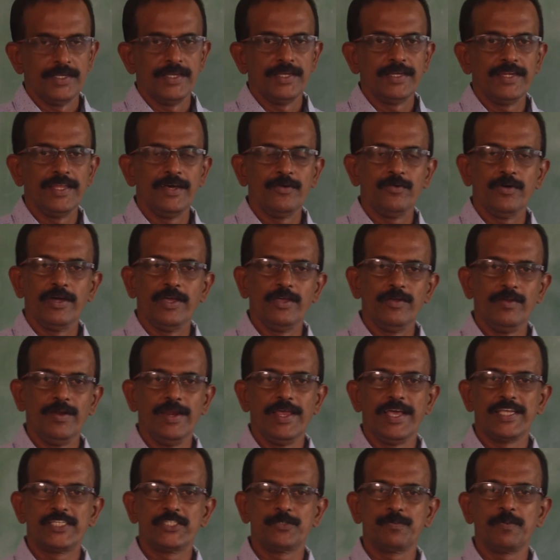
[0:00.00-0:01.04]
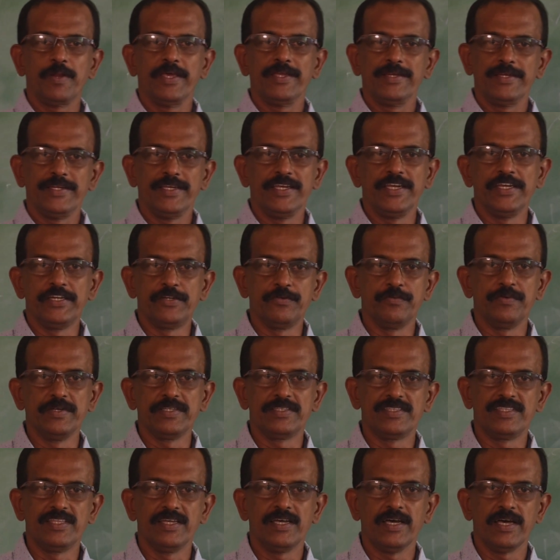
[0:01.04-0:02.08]
Now, I will explain it
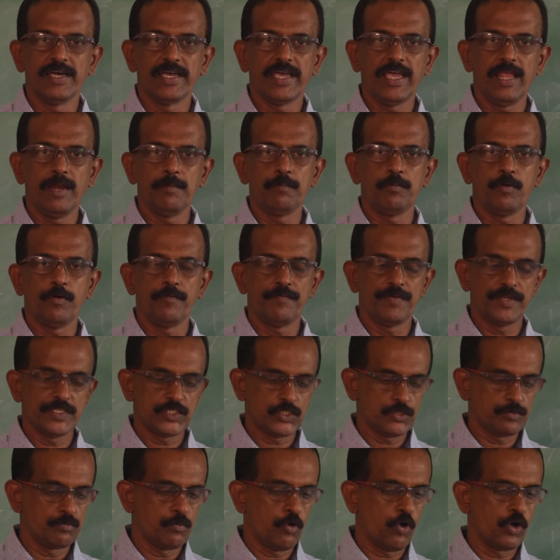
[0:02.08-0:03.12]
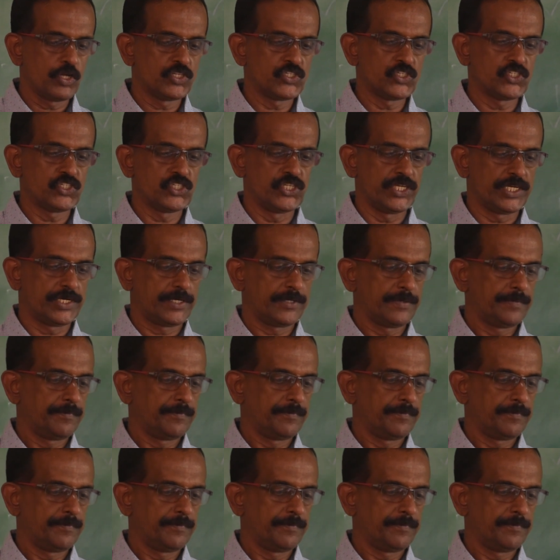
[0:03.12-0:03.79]
with the help of a small stick.